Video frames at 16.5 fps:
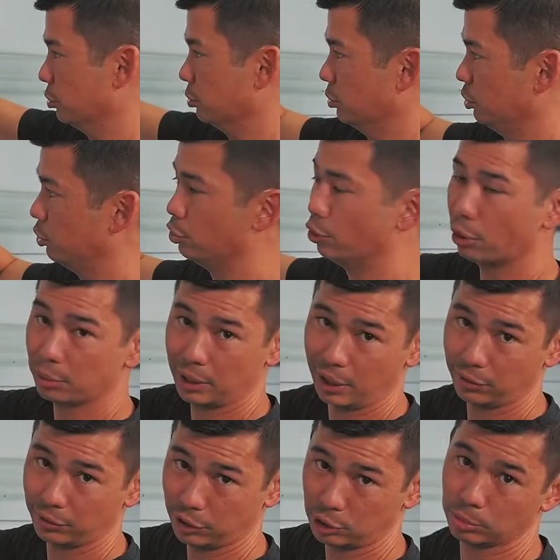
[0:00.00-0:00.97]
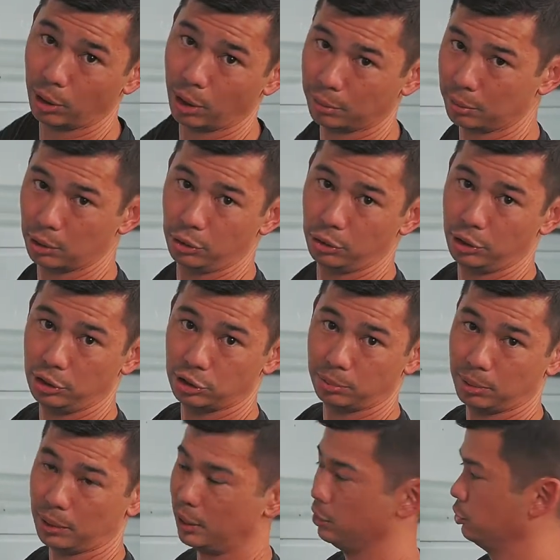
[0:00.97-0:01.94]
You'd normally have this pipe glued into
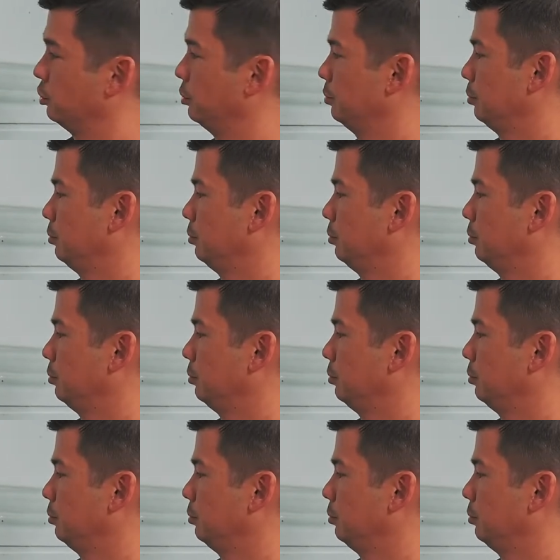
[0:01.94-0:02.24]
place.